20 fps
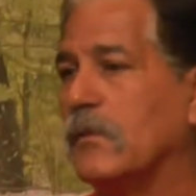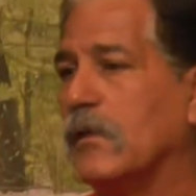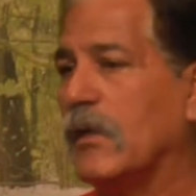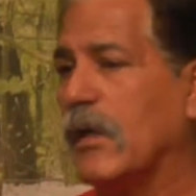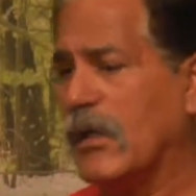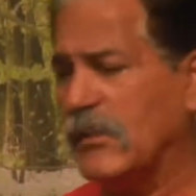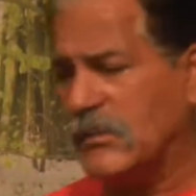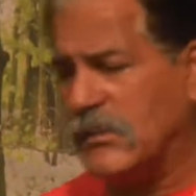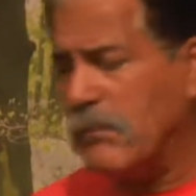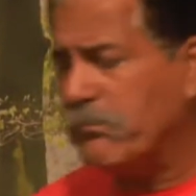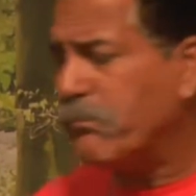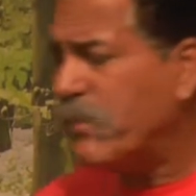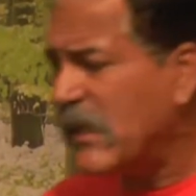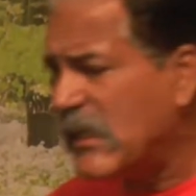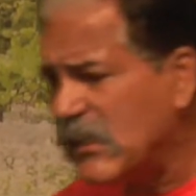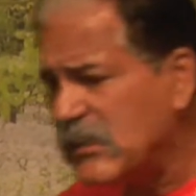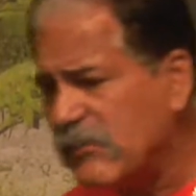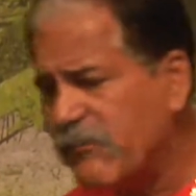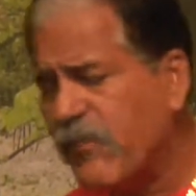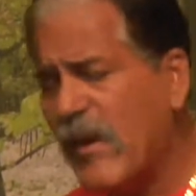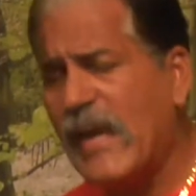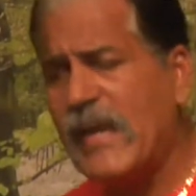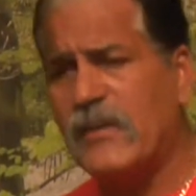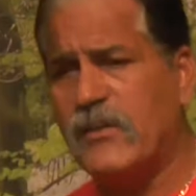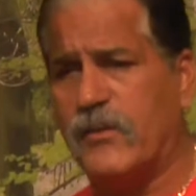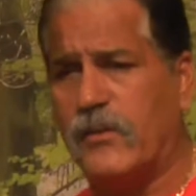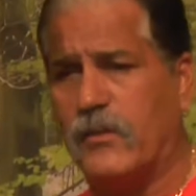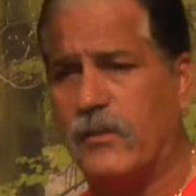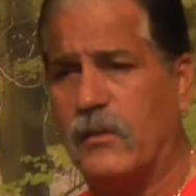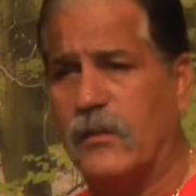It's the biggest
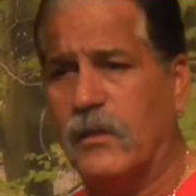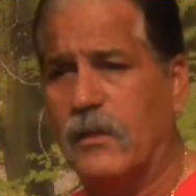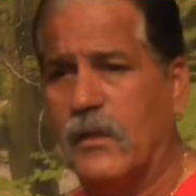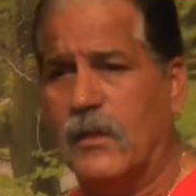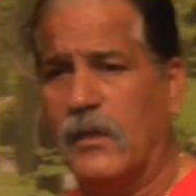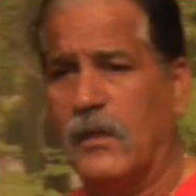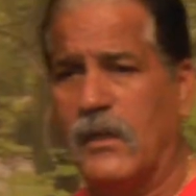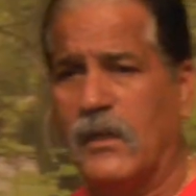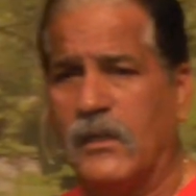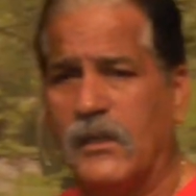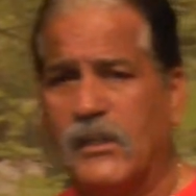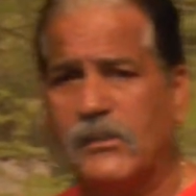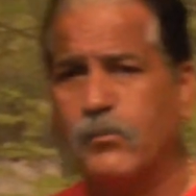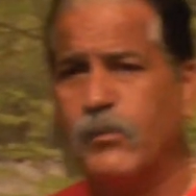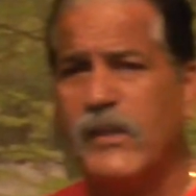failure because